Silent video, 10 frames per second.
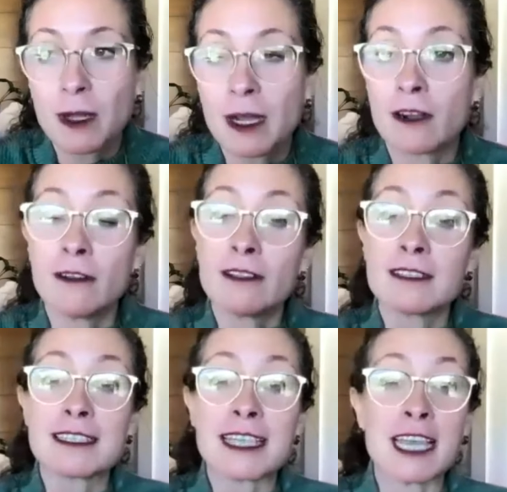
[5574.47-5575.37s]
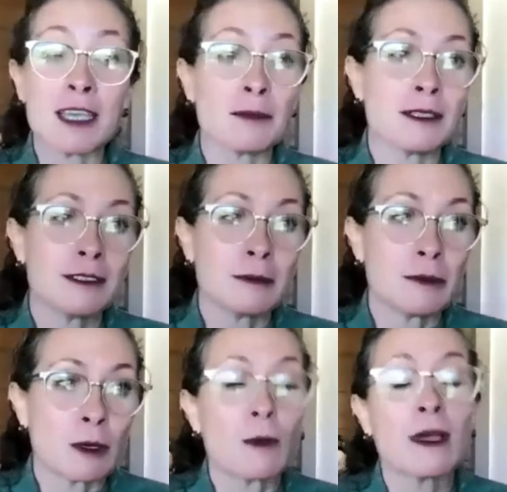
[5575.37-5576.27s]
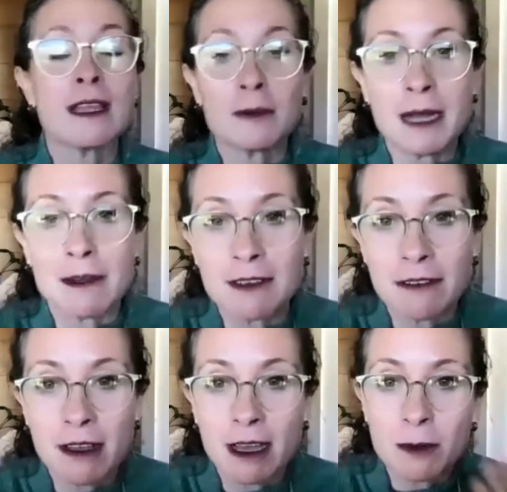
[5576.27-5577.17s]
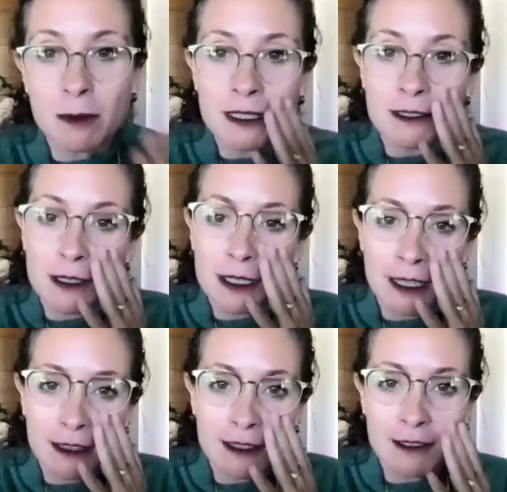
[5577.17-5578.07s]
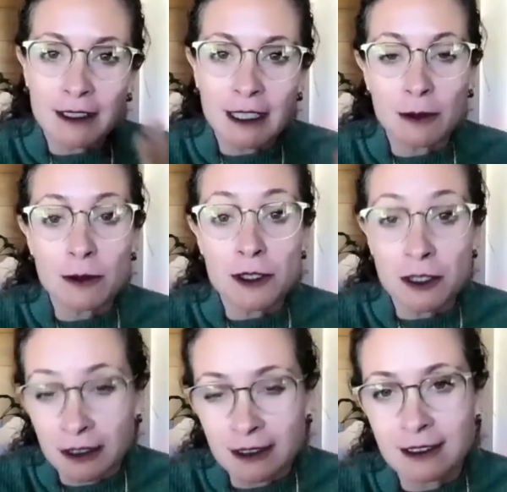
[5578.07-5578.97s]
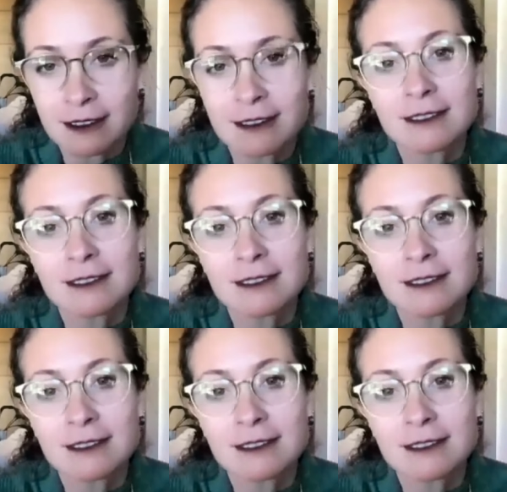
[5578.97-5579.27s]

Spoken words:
We are all the same, but with our power of thought, we can create the illusion